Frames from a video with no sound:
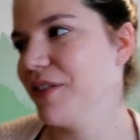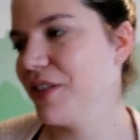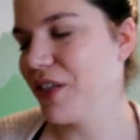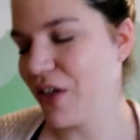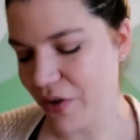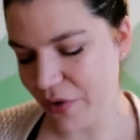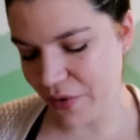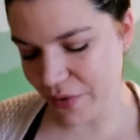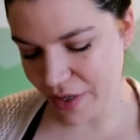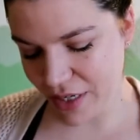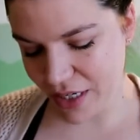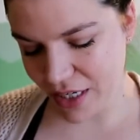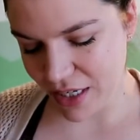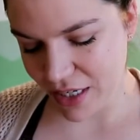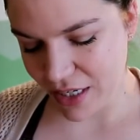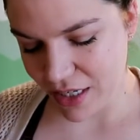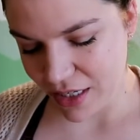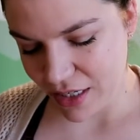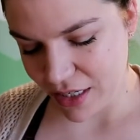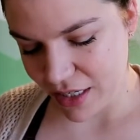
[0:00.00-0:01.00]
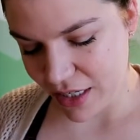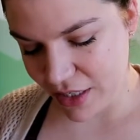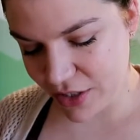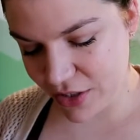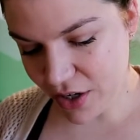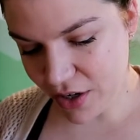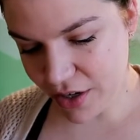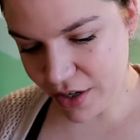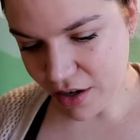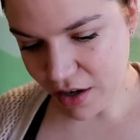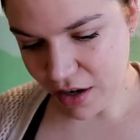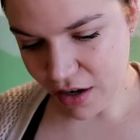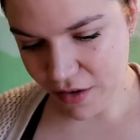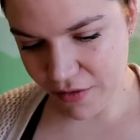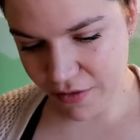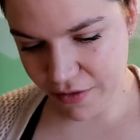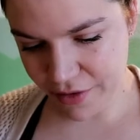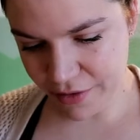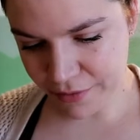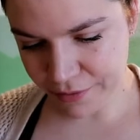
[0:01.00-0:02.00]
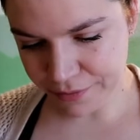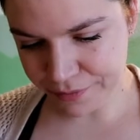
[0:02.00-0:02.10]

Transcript: So it started off